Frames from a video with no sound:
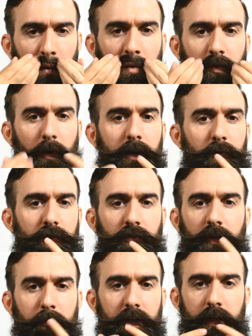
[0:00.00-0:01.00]
So I don't
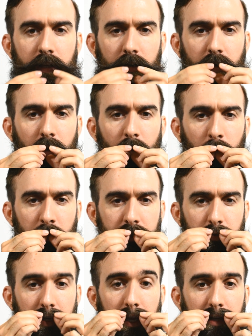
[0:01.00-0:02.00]
trim in here, which
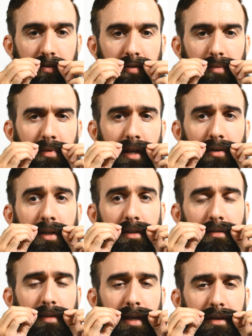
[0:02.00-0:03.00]
you can trim, and I'll
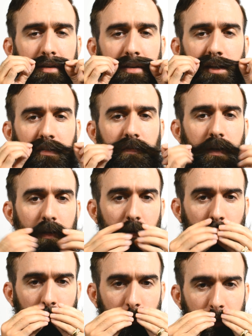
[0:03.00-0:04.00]
get to that in the next video.